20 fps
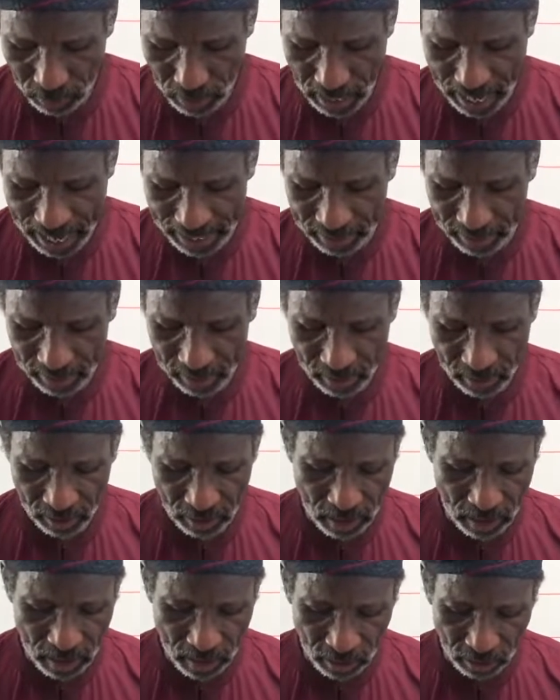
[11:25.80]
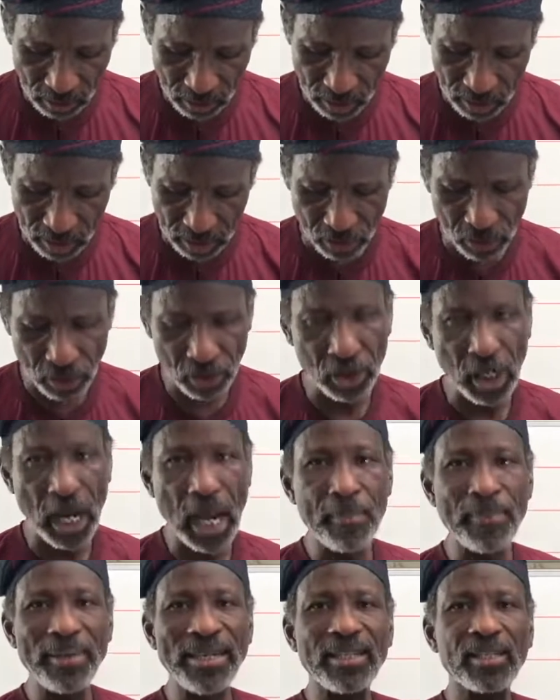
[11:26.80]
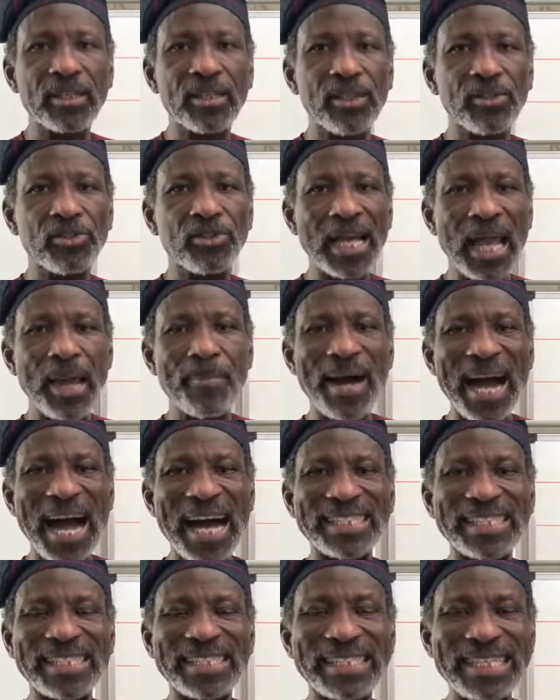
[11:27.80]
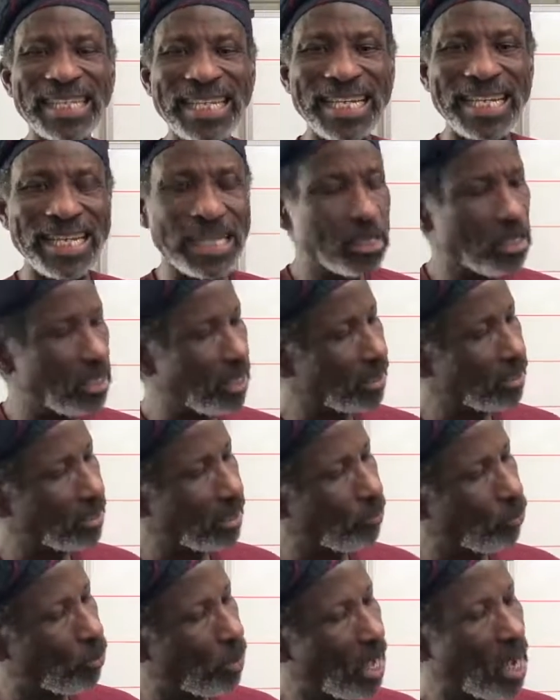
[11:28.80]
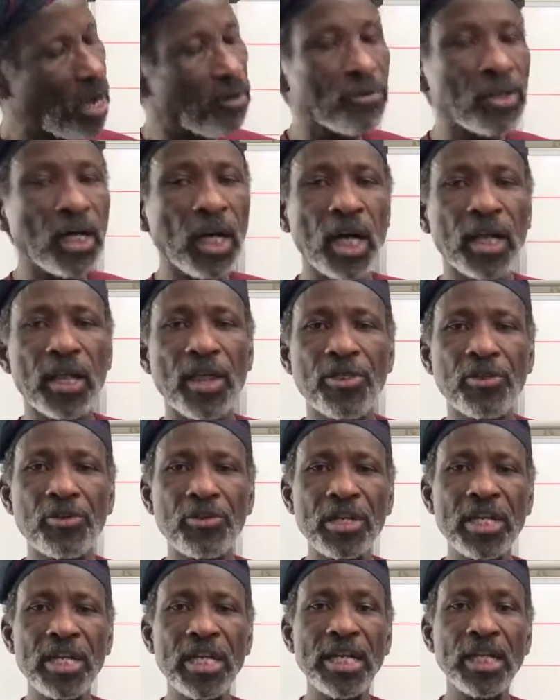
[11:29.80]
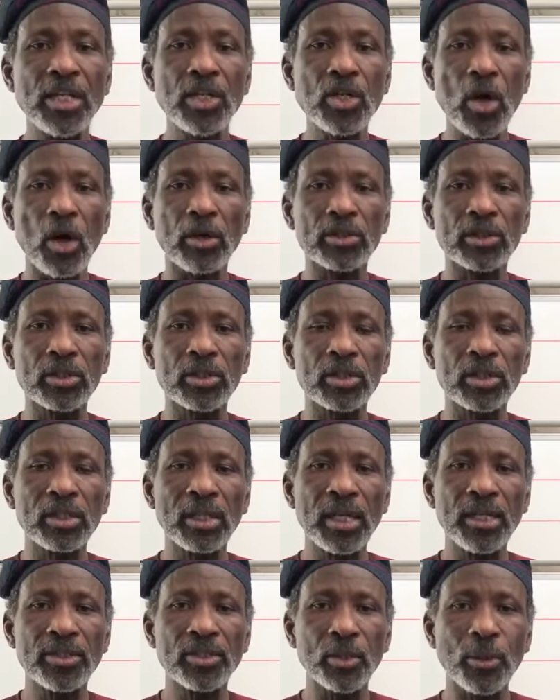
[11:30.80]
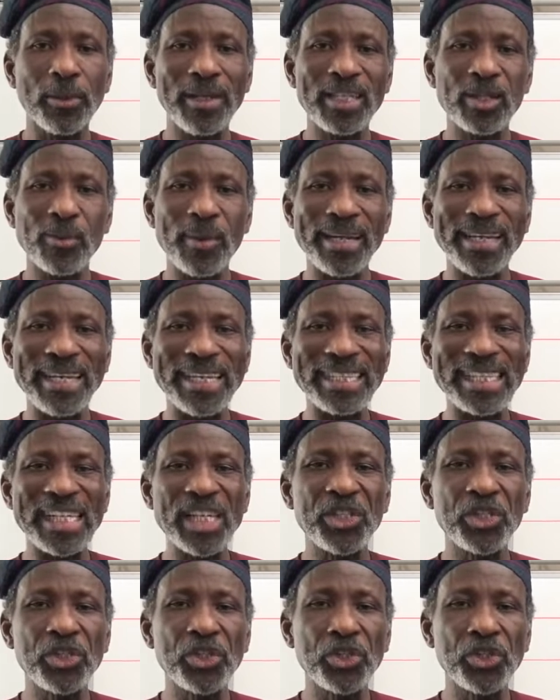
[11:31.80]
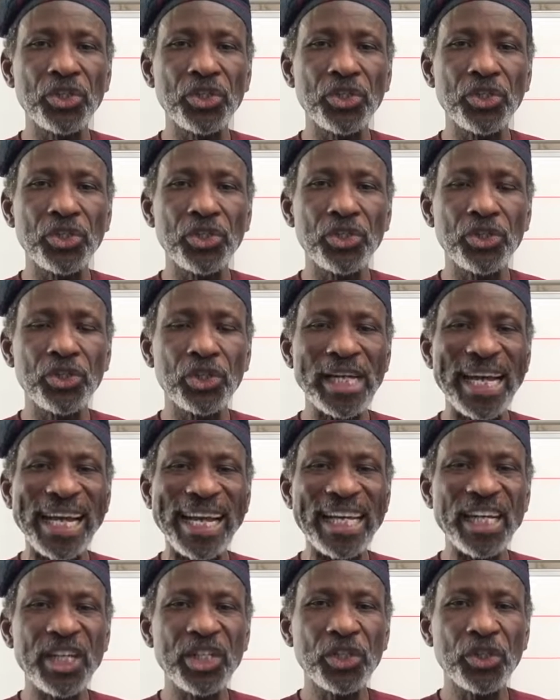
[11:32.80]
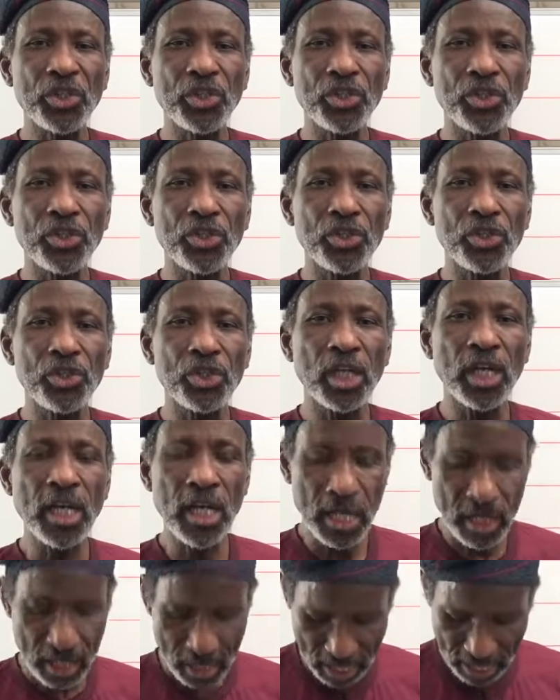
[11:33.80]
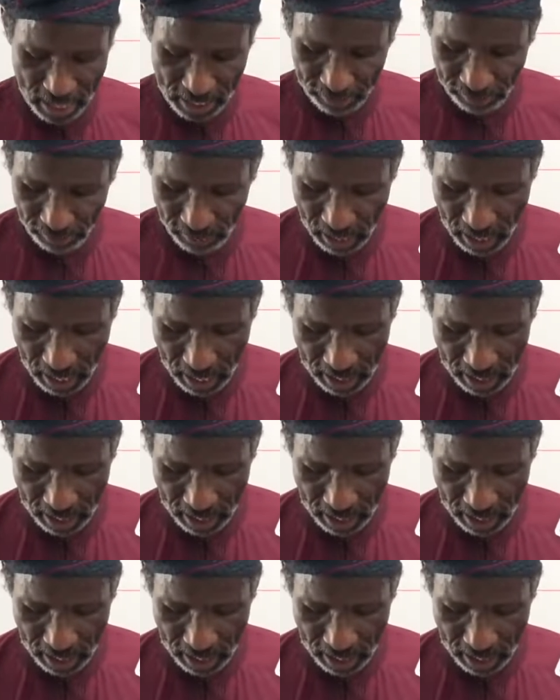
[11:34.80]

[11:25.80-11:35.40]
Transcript: next, the shape is the same as sin, except we have 3 dots. So this one is sh, sh. This